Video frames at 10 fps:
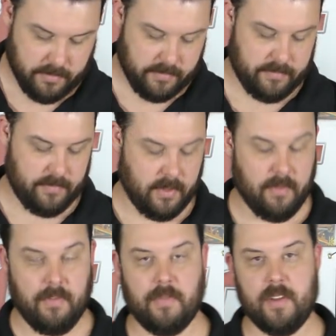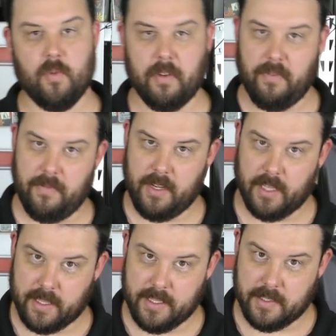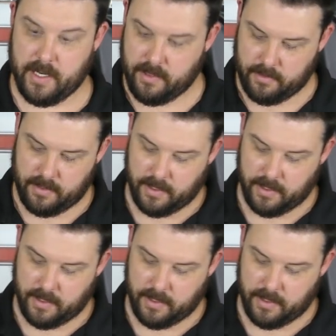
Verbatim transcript: 5150 like this here